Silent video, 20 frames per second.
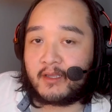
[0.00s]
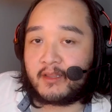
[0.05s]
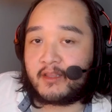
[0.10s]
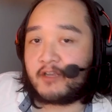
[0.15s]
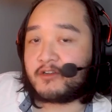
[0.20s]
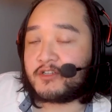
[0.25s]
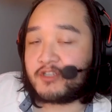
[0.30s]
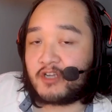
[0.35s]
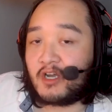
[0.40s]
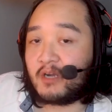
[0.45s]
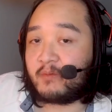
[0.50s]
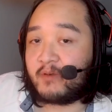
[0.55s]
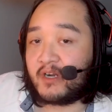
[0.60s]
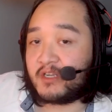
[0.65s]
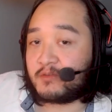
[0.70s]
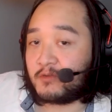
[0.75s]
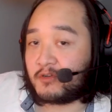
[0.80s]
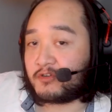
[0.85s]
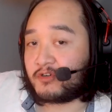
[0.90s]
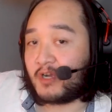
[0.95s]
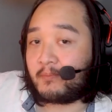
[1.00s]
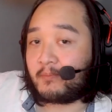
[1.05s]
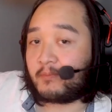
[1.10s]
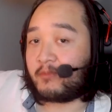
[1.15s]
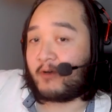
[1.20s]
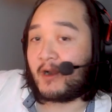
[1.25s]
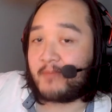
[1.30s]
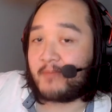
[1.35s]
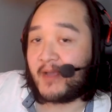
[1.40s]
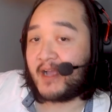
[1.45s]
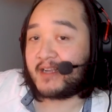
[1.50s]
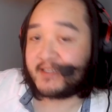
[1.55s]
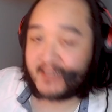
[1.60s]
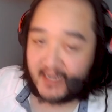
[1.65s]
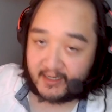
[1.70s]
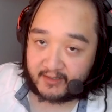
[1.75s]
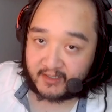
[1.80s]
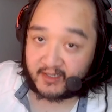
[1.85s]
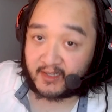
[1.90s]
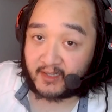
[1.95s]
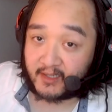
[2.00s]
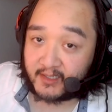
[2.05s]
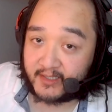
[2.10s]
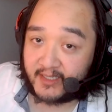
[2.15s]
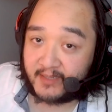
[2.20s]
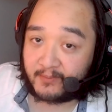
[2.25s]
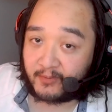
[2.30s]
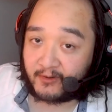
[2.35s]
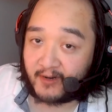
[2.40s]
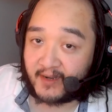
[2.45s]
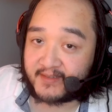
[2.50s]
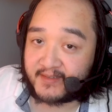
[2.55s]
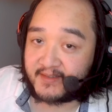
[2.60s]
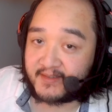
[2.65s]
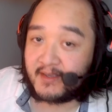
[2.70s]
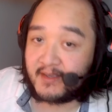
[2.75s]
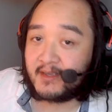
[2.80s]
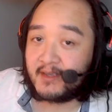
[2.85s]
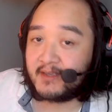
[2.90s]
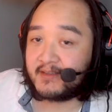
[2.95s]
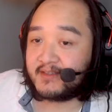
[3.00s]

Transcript: their stock price will drop right back down to the clean price,